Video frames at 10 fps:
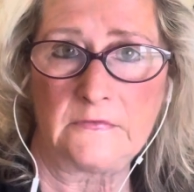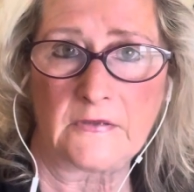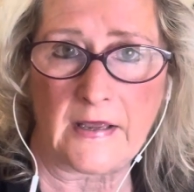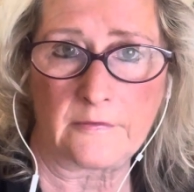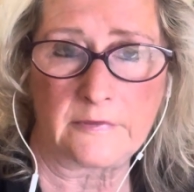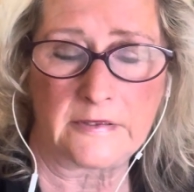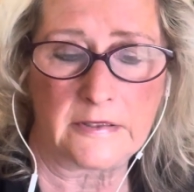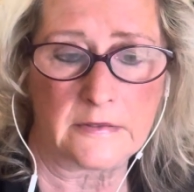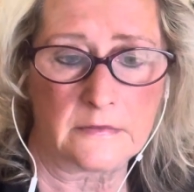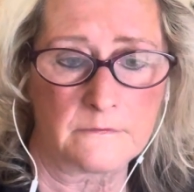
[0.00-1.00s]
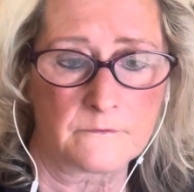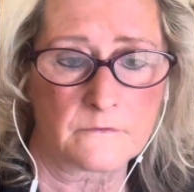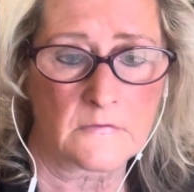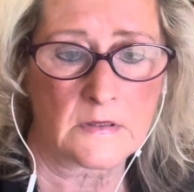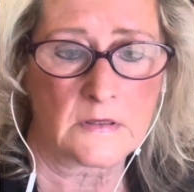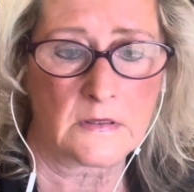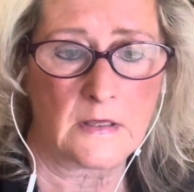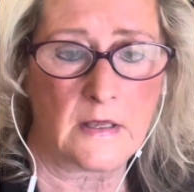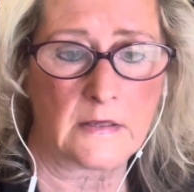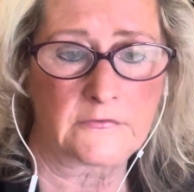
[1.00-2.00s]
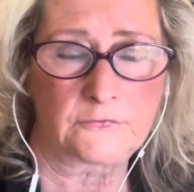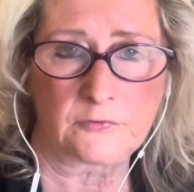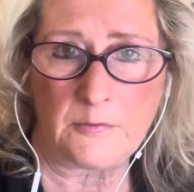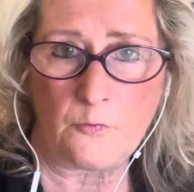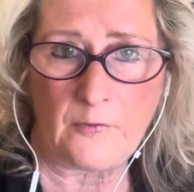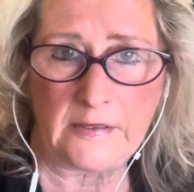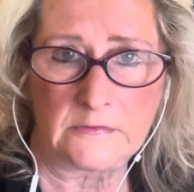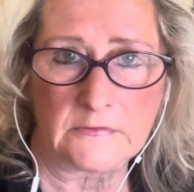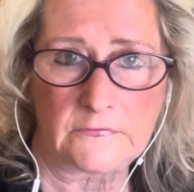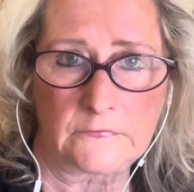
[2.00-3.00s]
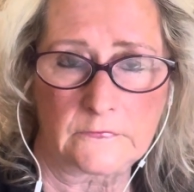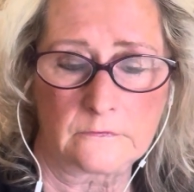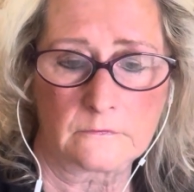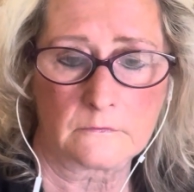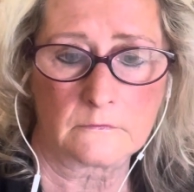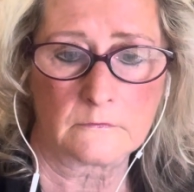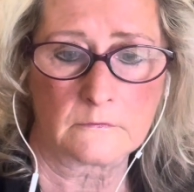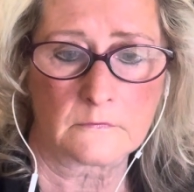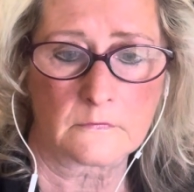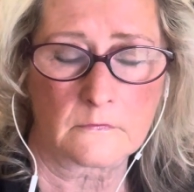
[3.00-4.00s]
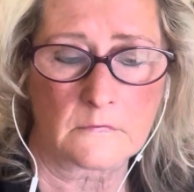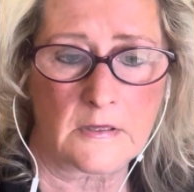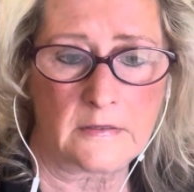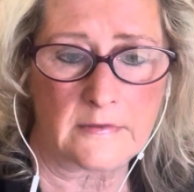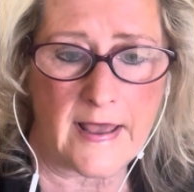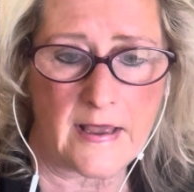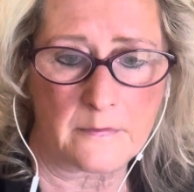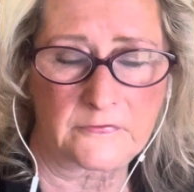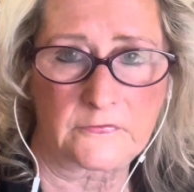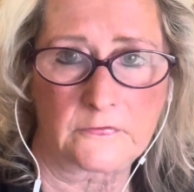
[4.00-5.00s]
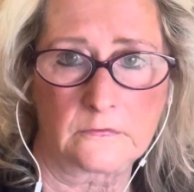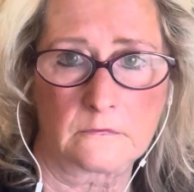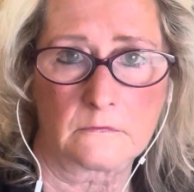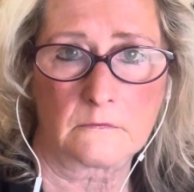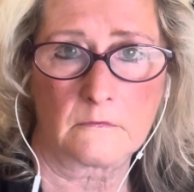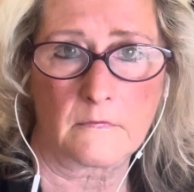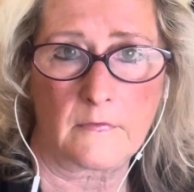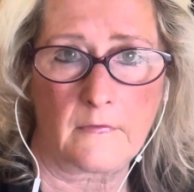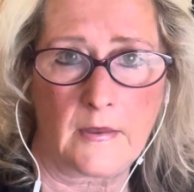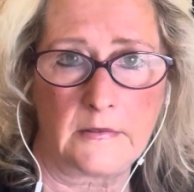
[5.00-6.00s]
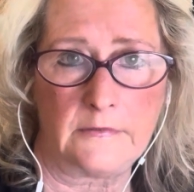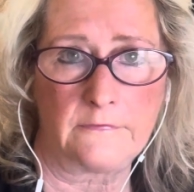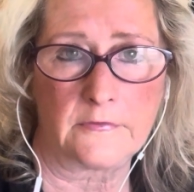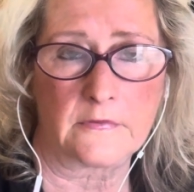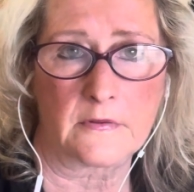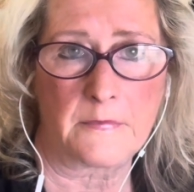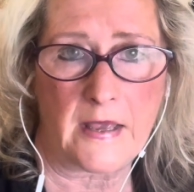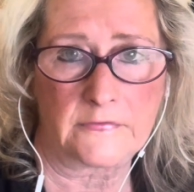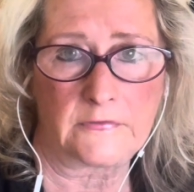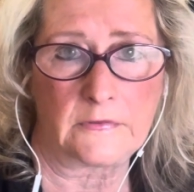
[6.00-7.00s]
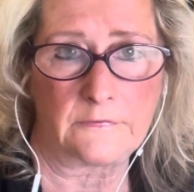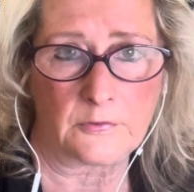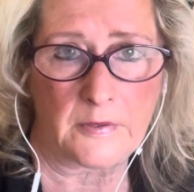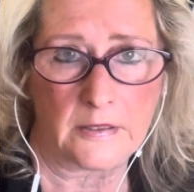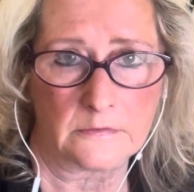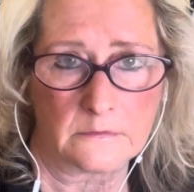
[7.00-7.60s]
diarrhea, extreme weakness, collapse, and even the passing of your pet.